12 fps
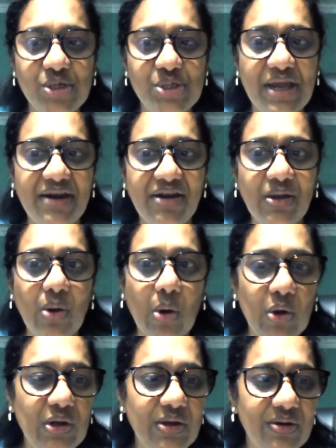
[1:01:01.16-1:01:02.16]
for sharing
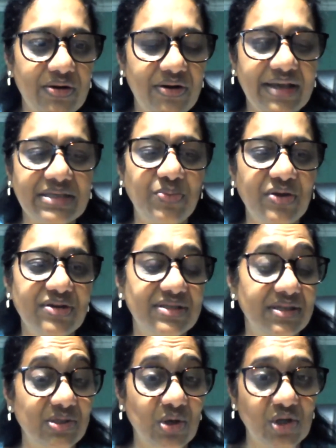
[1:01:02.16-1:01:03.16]
all your
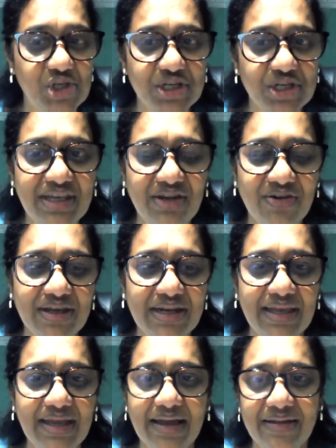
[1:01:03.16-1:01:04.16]
experiences, your journey
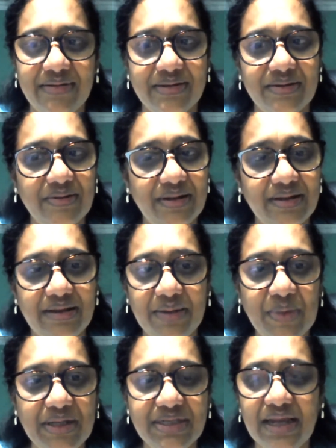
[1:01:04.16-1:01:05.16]
really. And
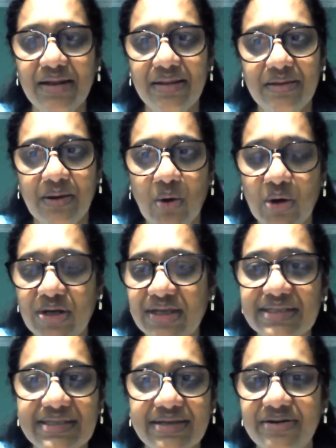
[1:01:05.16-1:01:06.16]
let me tell the
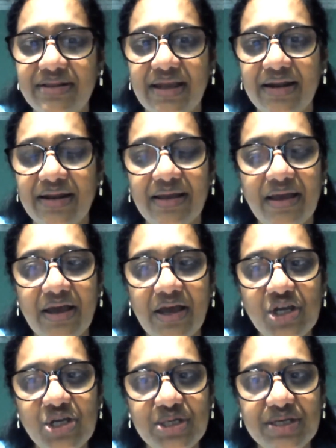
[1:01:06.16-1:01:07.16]
audience here that
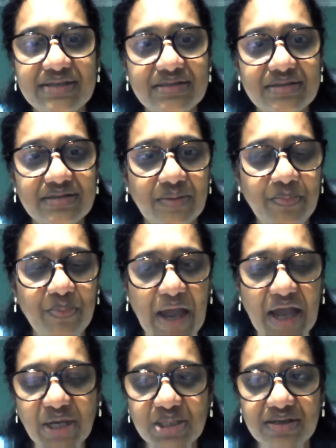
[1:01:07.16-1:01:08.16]
she's a
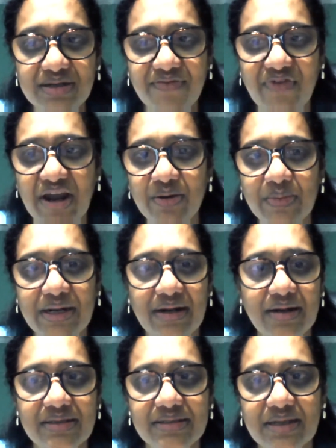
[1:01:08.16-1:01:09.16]
passionate
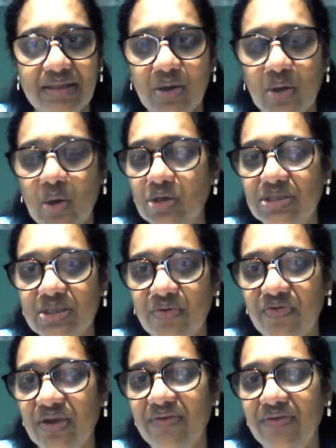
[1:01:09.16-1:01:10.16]
environmentalist at the cost
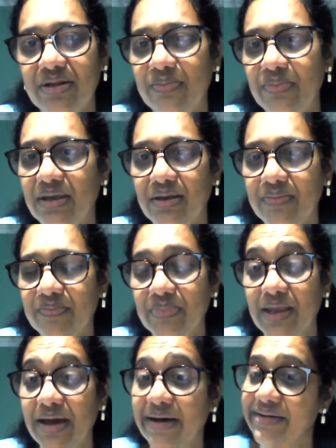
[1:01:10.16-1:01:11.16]
of even being
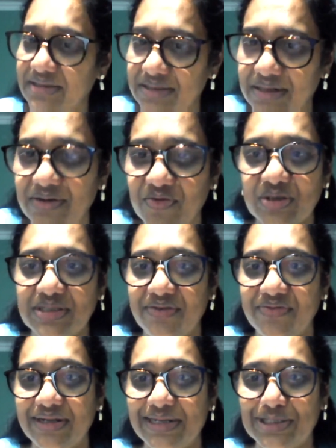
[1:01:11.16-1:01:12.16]
arrested for
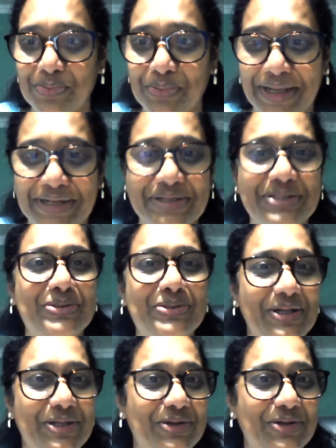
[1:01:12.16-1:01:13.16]
civil
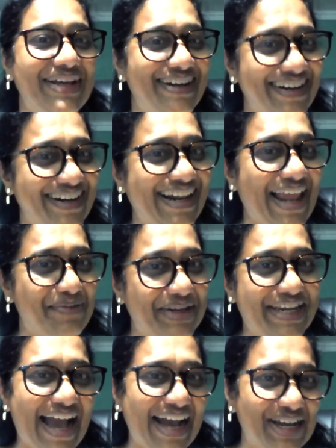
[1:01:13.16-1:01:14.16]
disobedience during her
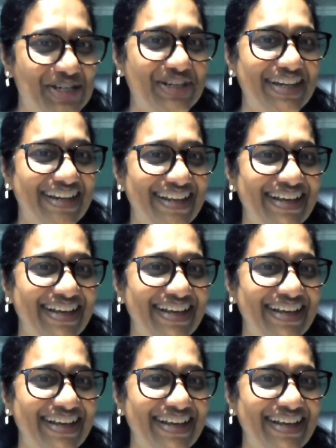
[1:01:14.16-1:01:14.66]
climate action.